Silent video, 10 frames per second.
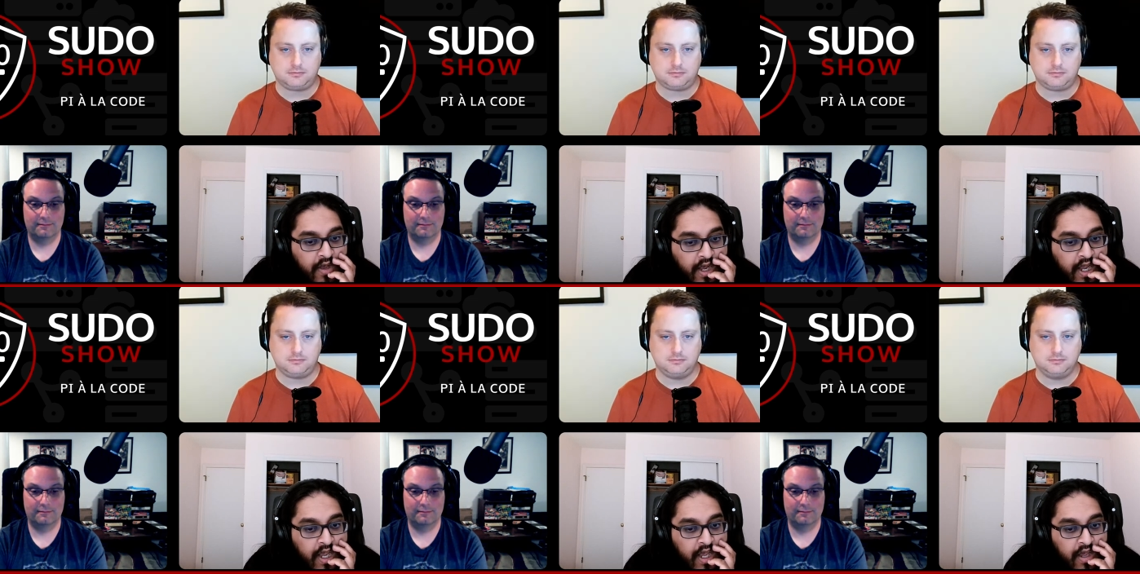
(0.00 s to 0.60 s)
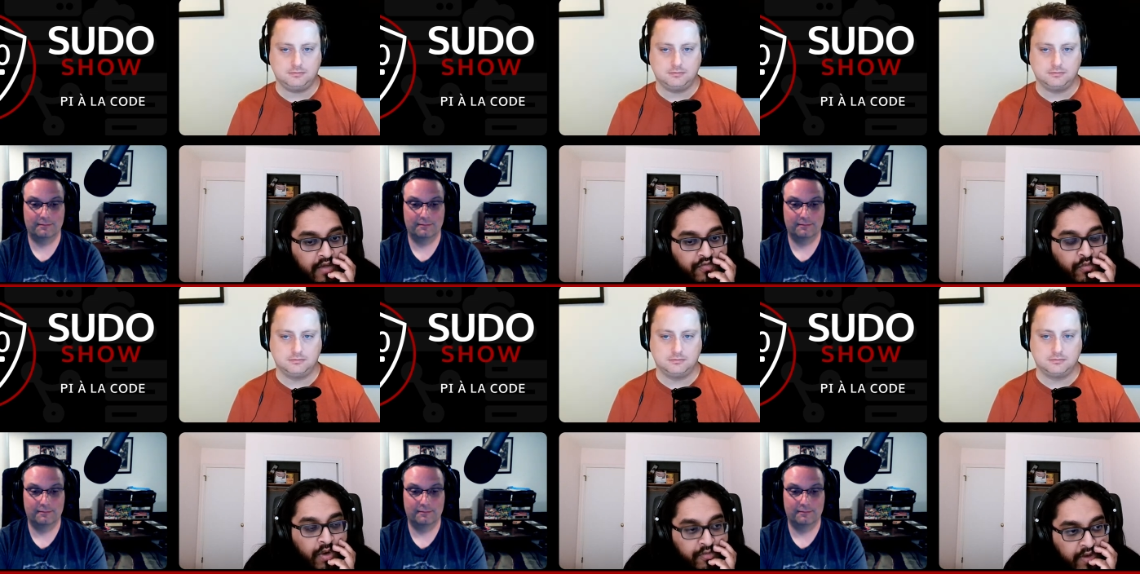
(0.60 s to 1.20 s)
Speaker 1: I have
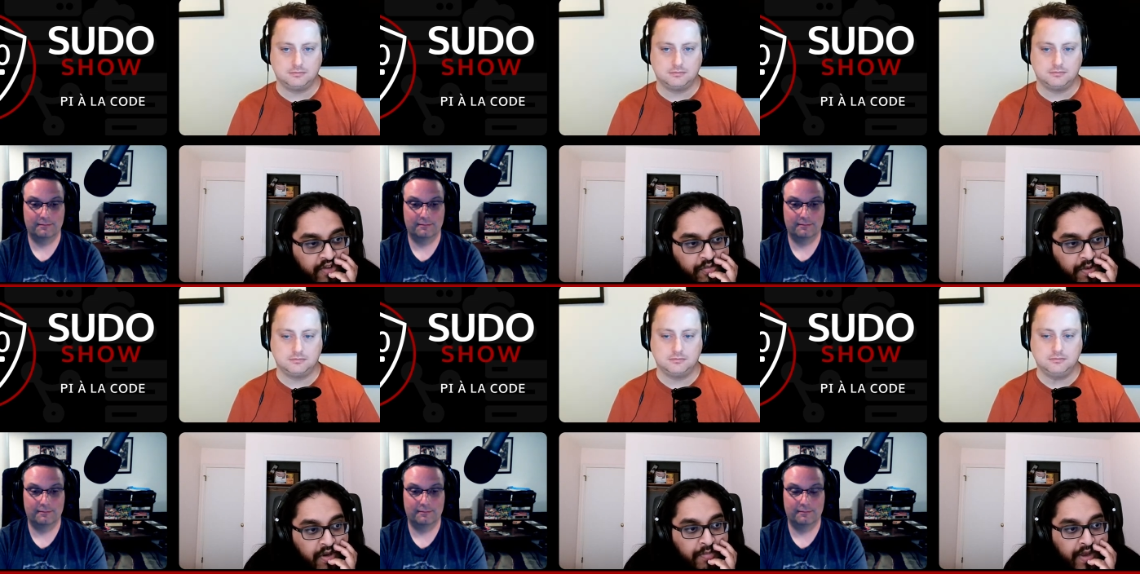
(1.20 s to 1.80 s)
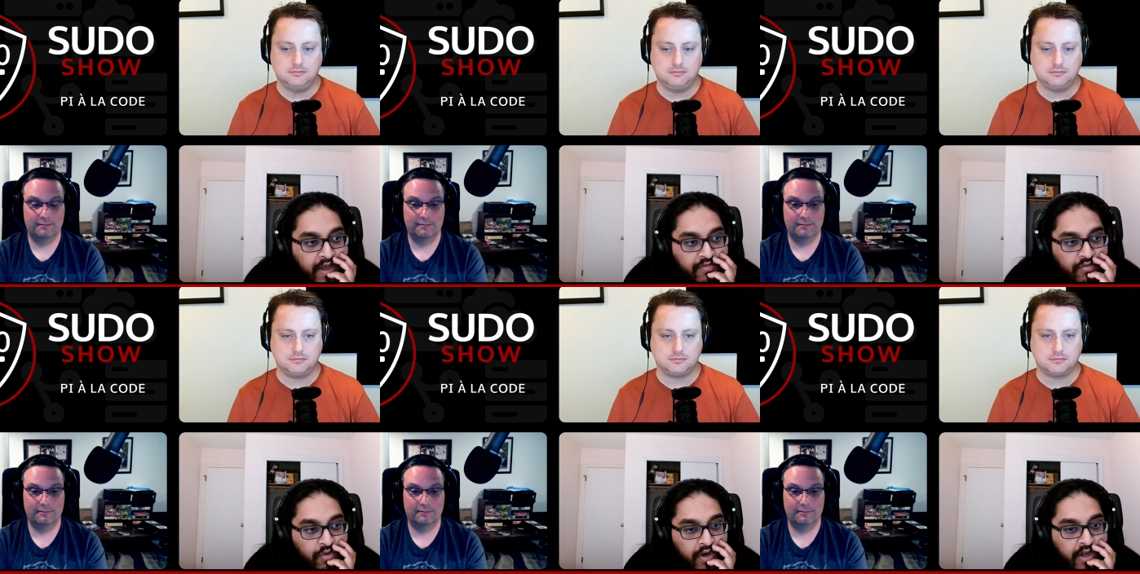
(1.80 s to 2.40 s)
one Raspberry Pi
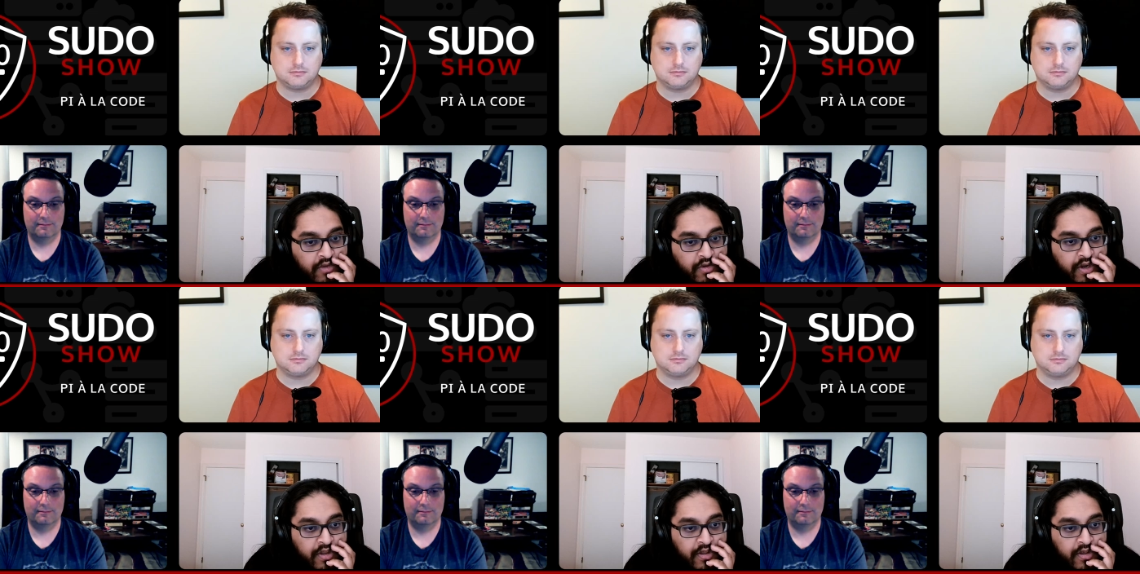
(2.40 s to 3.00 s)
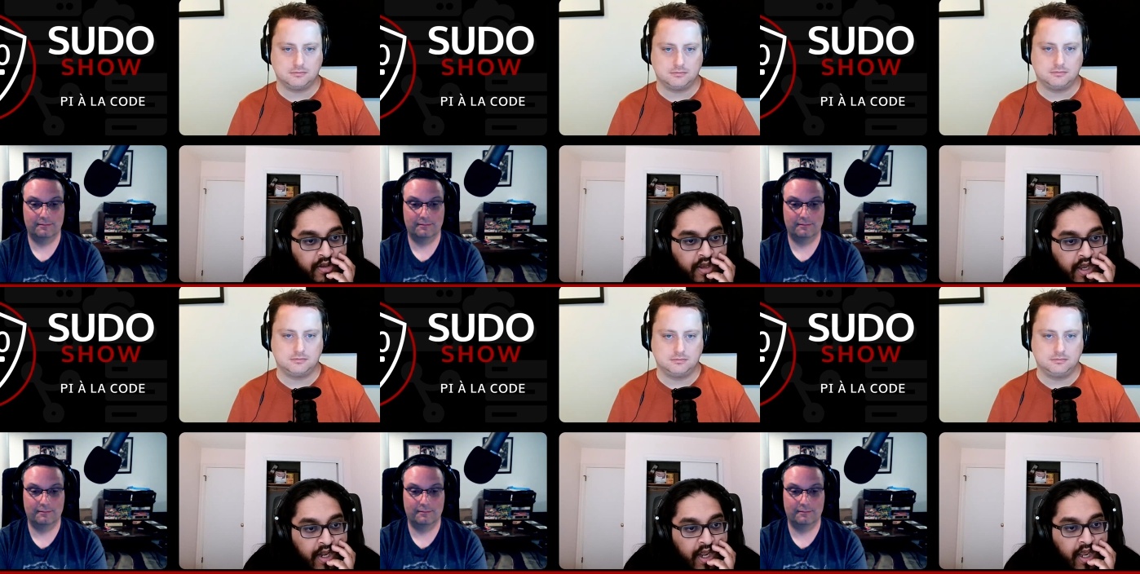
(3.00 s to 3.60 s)
400,
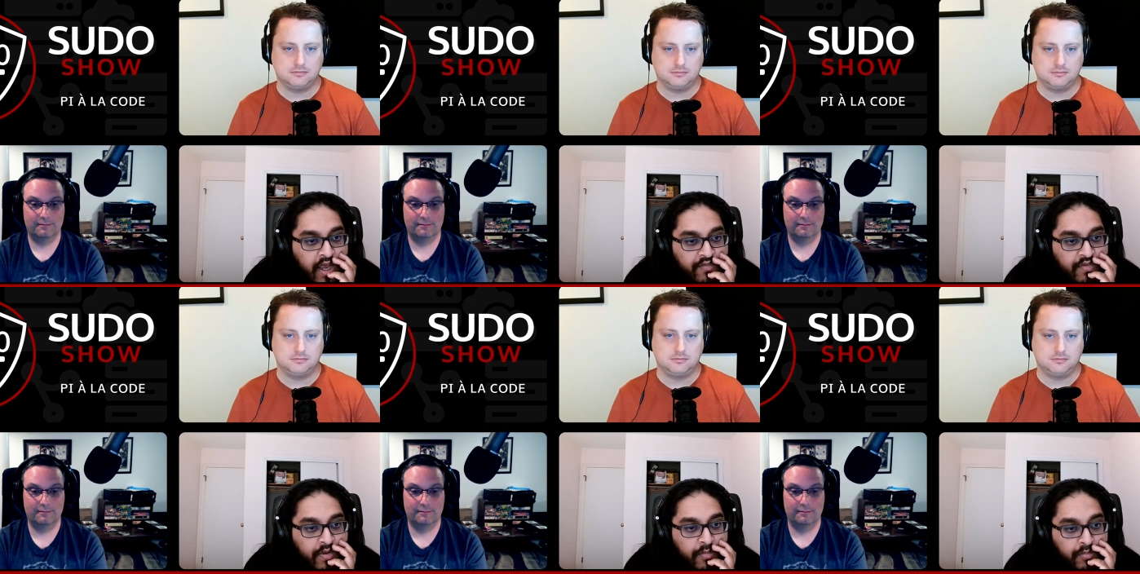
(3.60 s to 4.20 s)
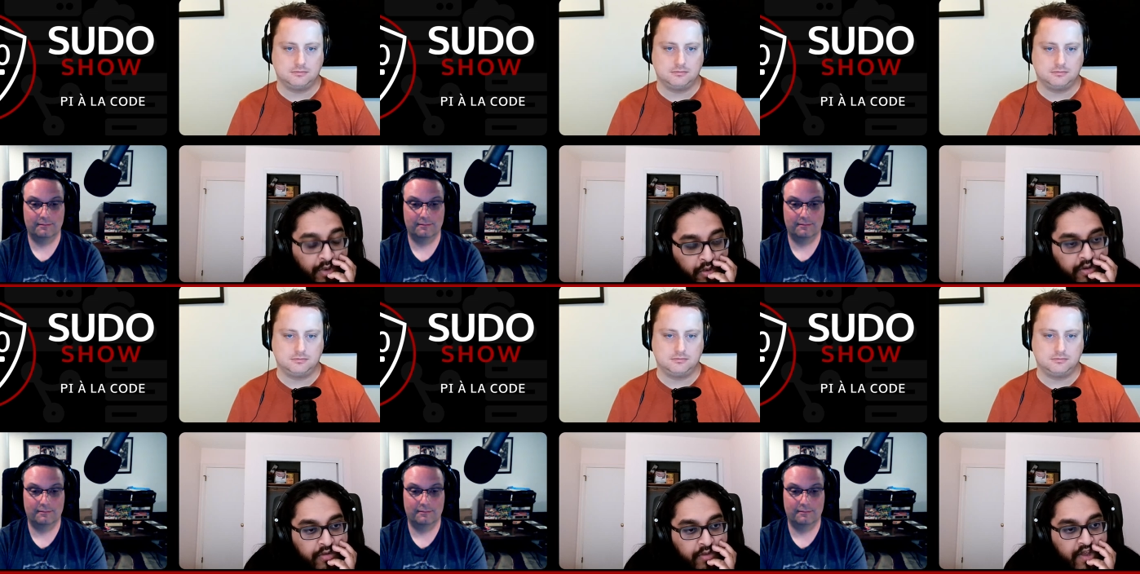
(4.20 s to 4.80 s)
and I have a
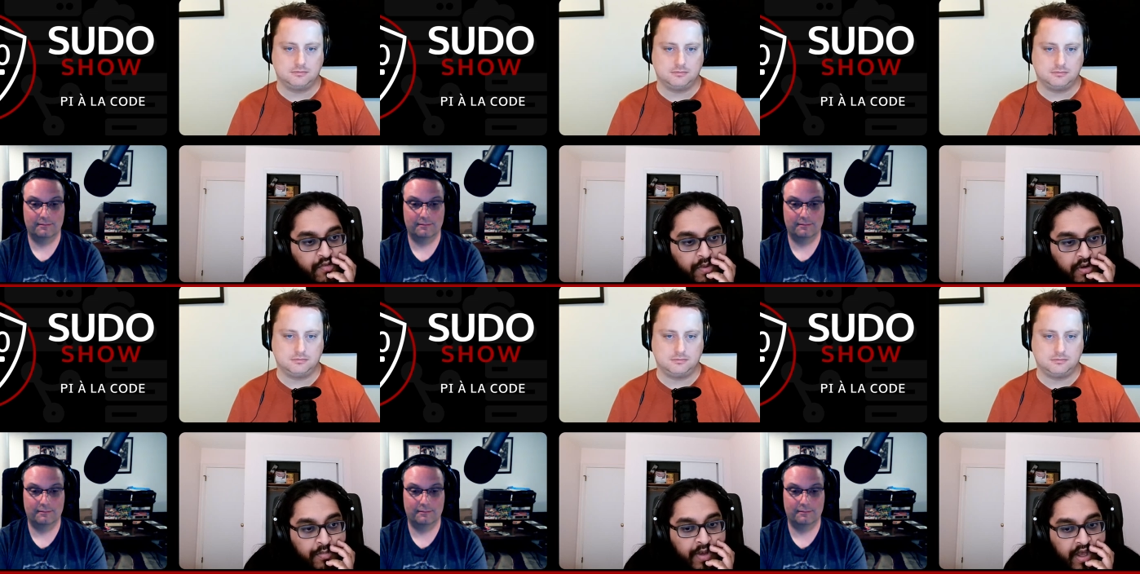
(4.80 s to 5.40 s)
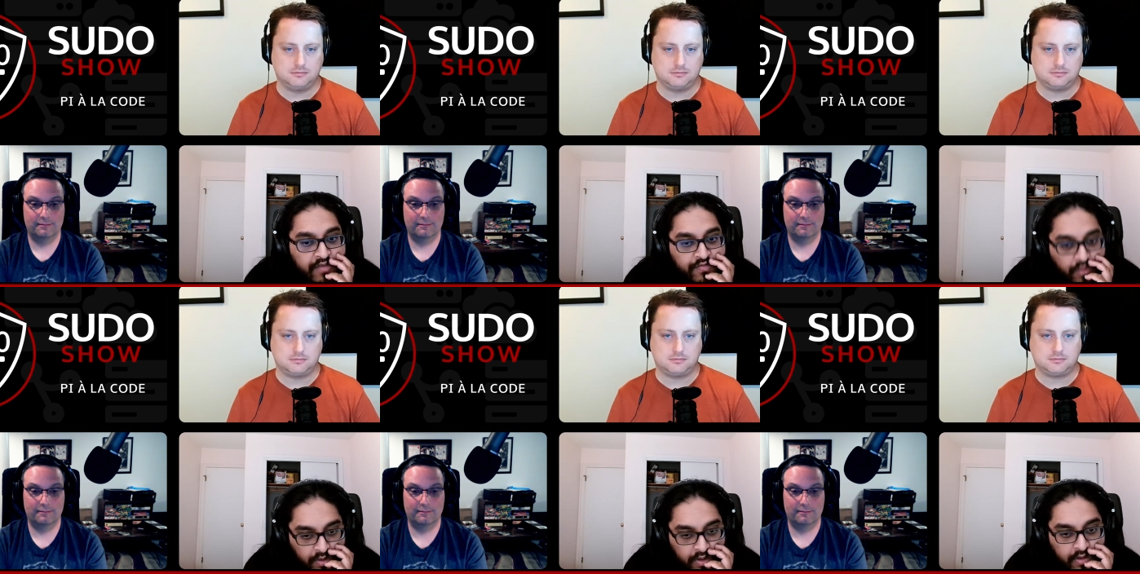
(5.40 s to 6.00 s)
broken Raspberry Pi
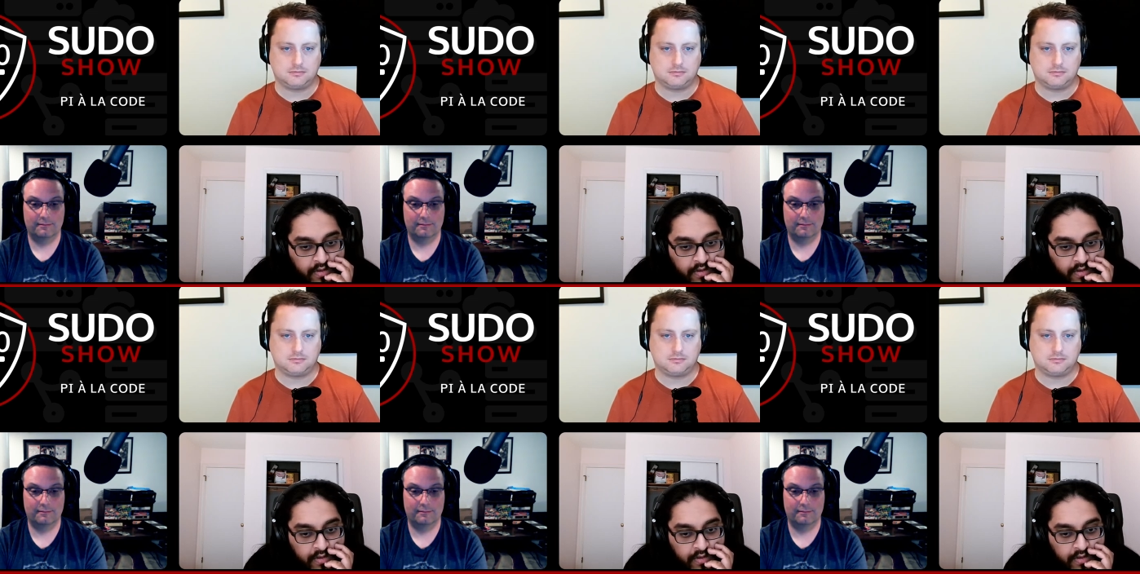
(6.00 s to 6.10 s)
4.